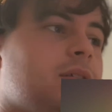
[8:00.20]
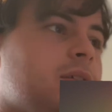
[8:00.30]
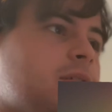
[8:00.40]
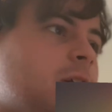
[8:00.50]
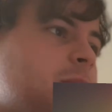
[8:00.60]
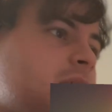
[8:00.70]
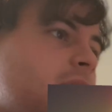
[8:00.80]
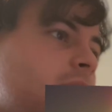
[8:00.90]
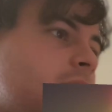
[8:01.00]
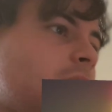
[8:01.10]
doesn't help its
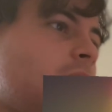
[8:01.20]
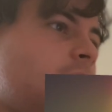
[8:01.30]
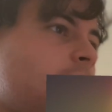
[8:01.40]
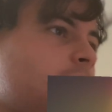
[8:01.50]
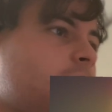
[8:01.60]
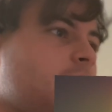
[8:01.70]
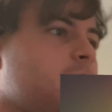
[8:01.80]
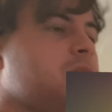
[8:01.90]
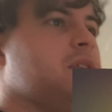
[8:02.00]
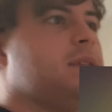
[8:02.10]
case. Van
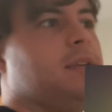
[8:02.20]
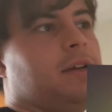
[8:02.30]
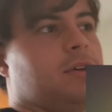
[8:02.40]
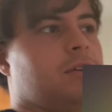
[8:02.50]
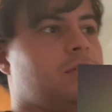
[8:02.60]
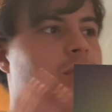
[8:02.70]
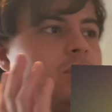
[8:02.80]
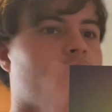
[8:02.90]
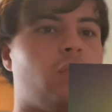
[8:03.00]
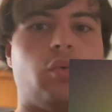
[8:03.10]
with
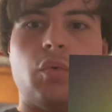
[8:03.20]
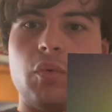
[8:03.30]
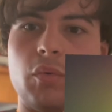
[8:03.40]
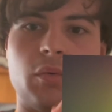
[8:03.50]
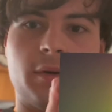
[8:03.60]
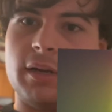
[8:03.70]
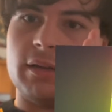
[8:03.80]
stickers. Ooh, we're gonna get